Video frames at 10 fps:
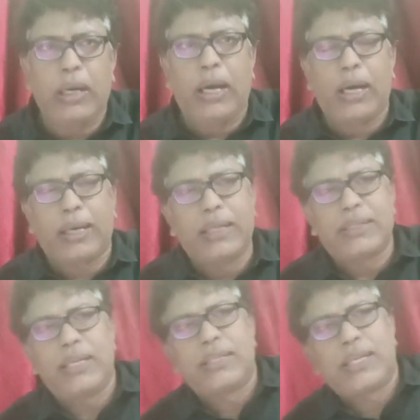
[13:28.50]

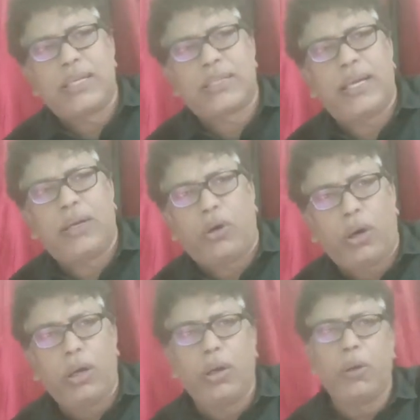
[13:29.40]
consensus and
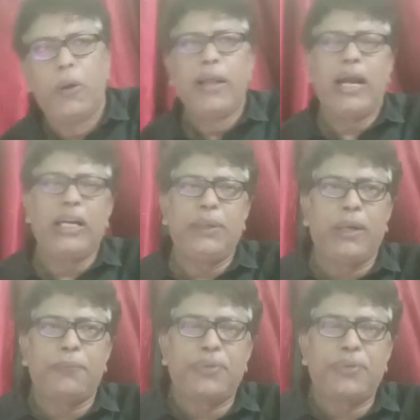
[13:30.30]
all, and even